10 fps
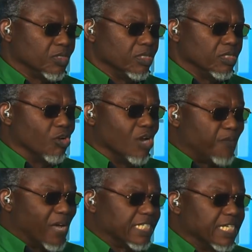So the
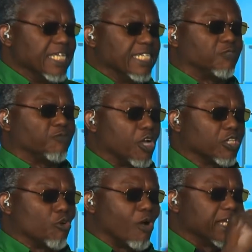first thing is for us
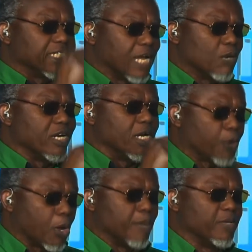to understand what the
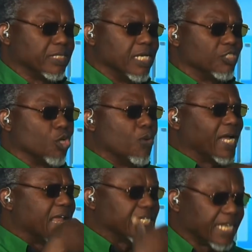problem is so we
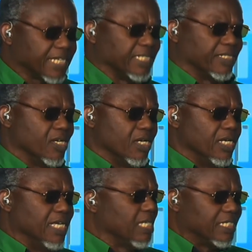can address it.
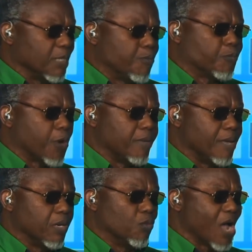It's a simple
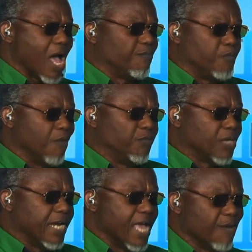problem. We have
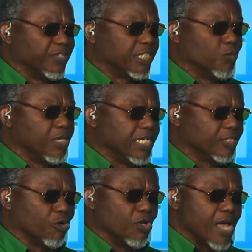virtually everything we need
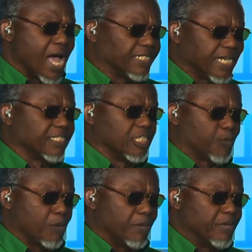to address this
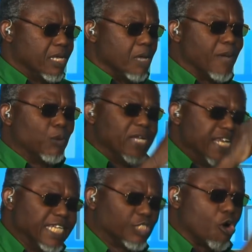problem. But we
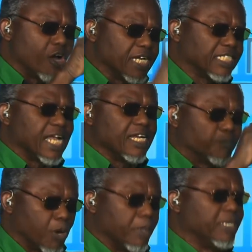need to understand the
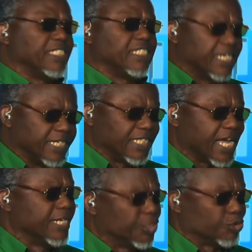problem. This is the
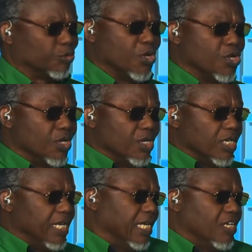critical issue.
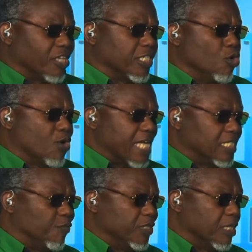It doesn't look as
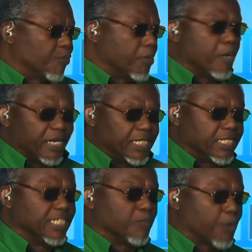if it's the problem, but it
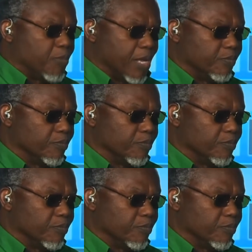is the problem.